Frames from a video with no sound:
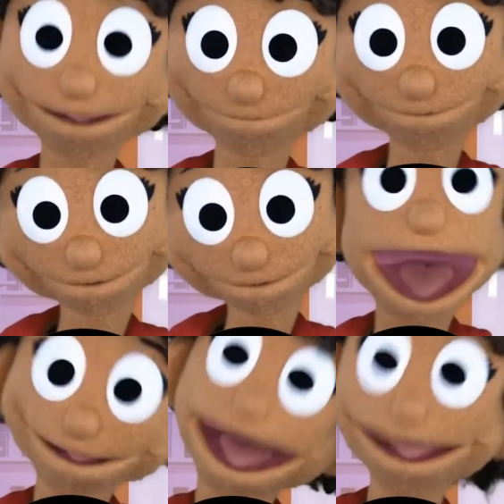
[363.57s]
But
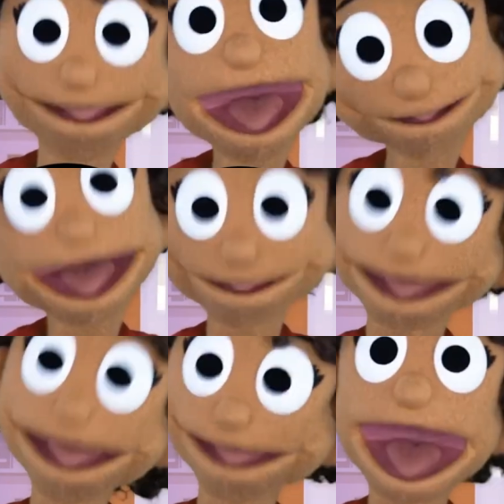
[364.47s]
I'm going to leave it
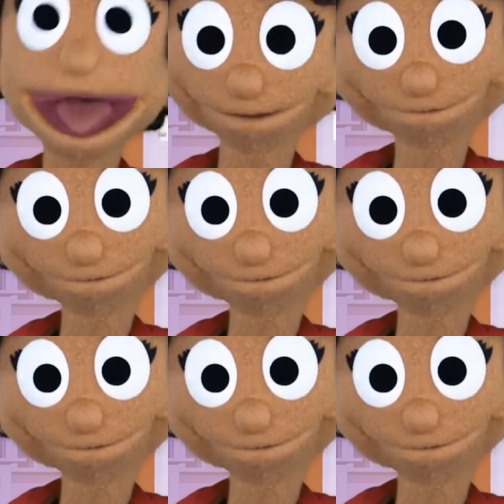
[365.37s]
up to God.